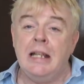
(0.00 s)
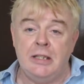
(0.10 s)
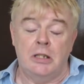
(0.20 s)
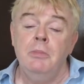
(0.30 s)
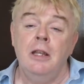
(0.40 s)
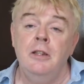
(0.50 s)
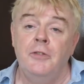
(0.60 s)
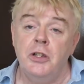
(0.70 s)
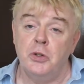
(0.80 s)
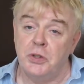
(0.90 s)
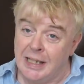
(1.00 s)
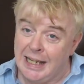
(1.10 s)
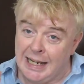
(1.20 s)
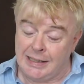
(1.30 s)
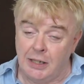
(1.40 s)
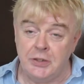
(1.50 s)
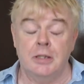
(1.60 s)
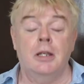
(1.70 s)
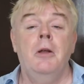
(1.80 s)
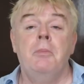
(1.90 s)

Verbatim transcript: In some individuals, it doesn't.